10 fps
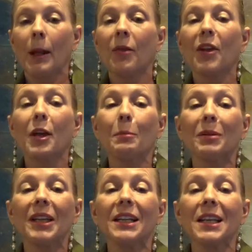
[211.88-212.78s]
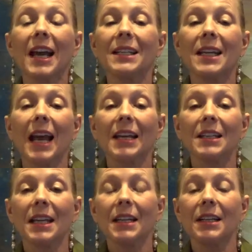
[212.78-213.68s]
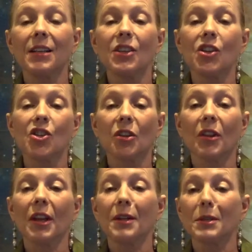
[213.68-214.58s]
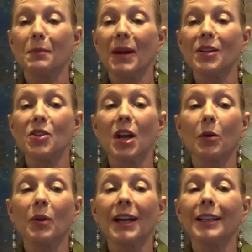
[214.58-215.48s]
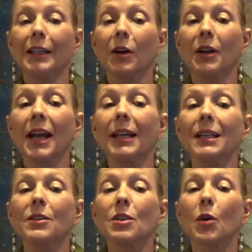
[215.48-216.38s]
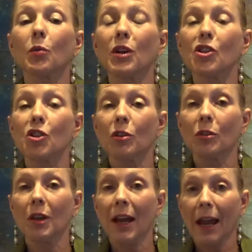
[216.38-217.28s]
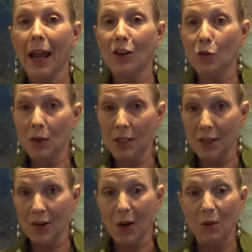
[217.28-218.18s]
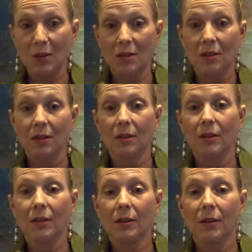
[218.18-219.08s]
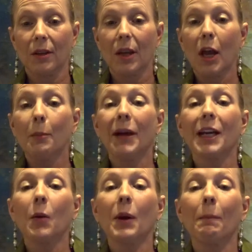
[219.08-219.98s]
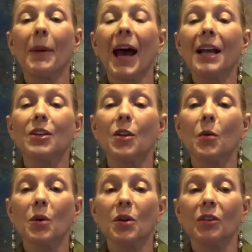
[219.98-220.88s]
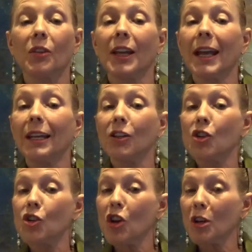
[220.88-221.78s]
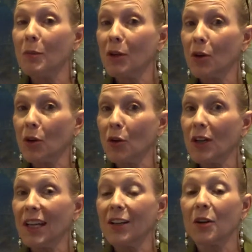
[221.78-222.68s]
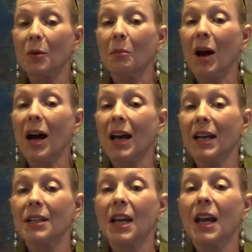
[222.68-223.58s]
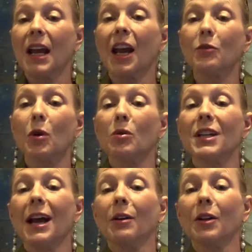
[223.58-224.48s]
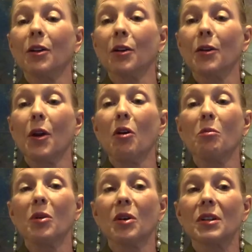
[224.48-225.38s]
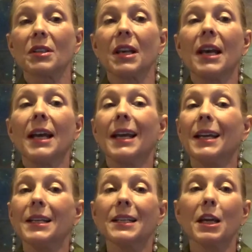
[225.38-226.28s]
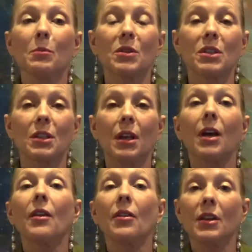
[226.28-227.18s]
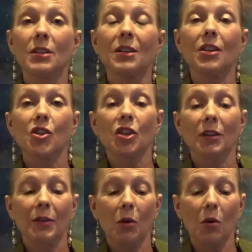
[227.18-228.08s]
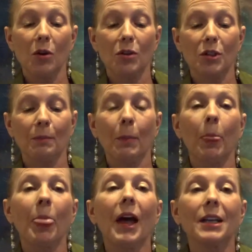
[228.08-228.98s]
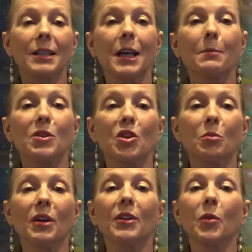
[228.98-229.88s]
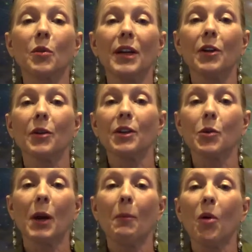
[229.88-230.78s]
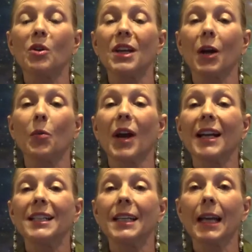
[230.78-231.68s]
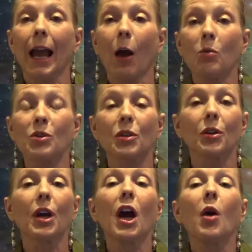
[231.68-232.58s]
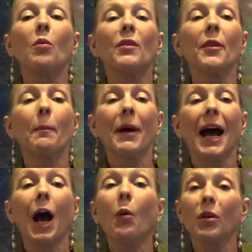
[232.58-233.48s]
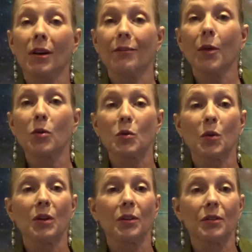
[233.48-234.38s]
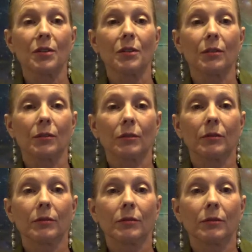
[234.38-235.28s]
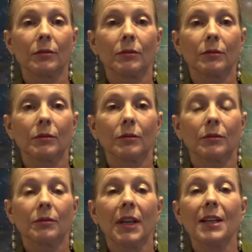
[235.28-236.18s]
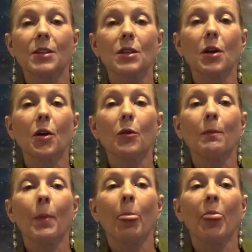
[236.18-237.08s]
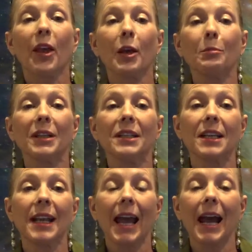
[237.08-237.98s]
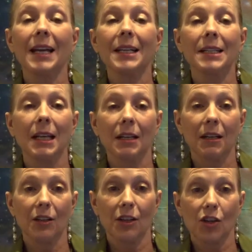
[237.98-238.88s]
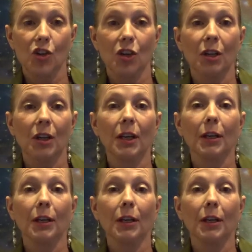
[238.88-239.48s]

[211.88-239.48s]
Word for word: The complete and annotated edition, then, is based directly on Helen's original handwritten notes. By going back to the words that Helen Schucman heard in her mind and wrote down in her notebooks, this edition of A Course attempts to bring the reader into a more direct encounter with the power of those words. And so, the complete and annotated edition